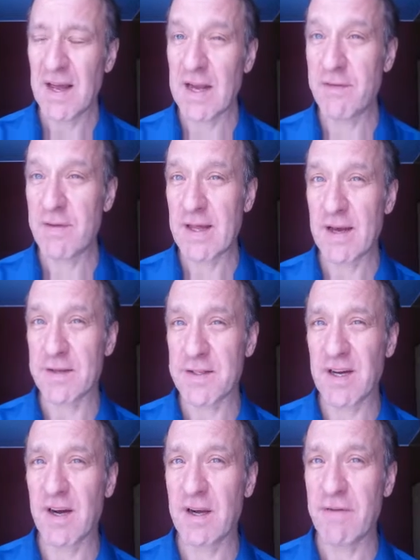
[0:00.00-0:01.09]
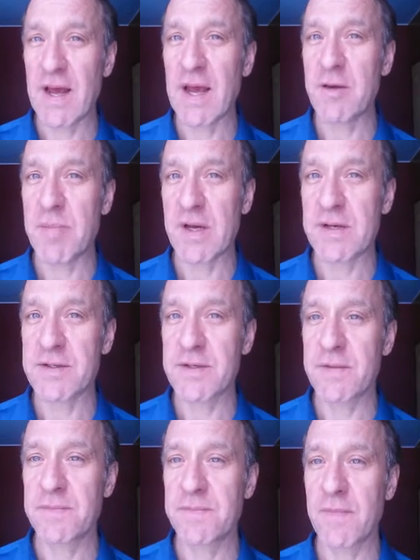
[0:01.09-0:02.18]
And even that is kind of hate
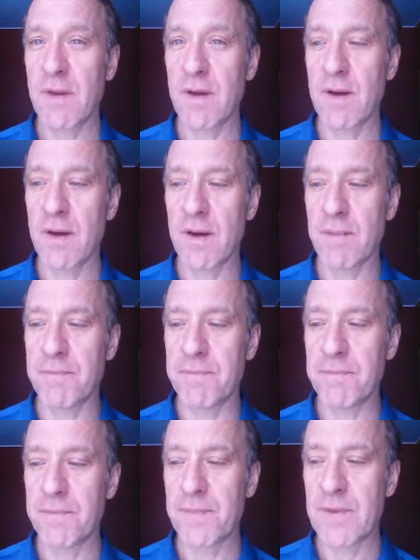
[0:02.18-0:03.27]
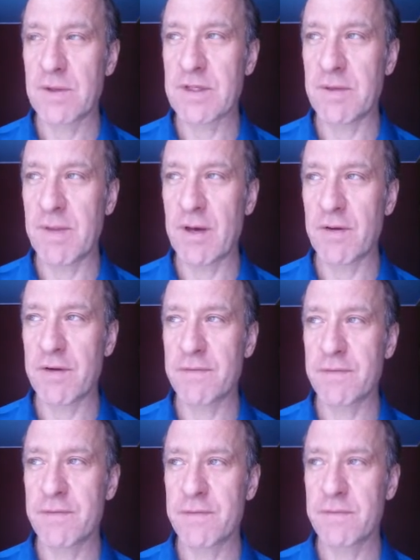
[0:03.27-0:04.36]
based. Um, there's an amount
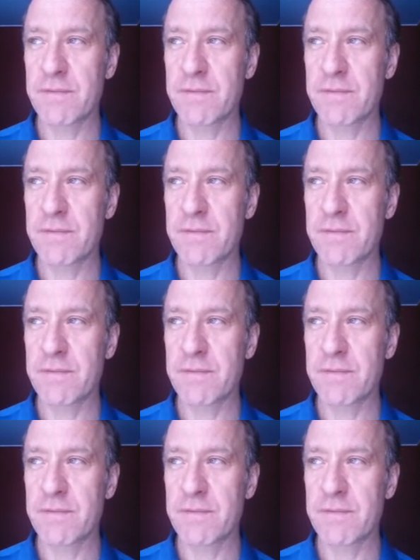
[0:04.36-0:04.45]
of.